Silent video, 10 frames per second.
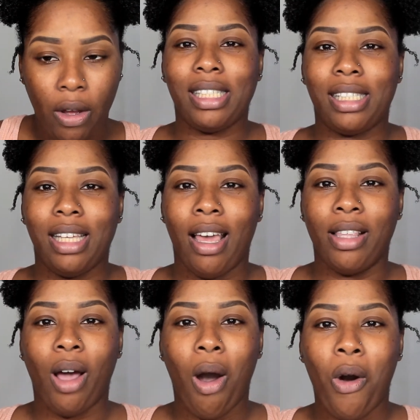It's
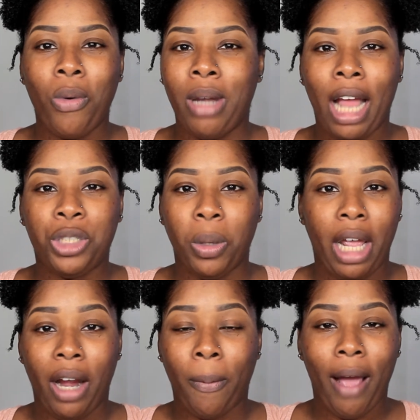the whole natural
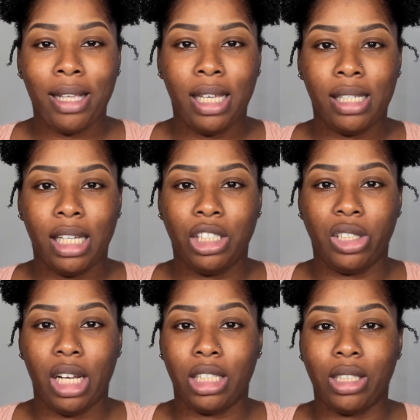hair process
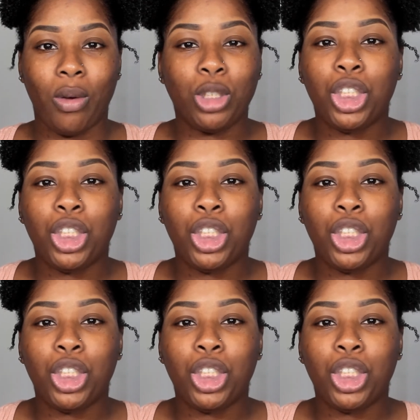is just so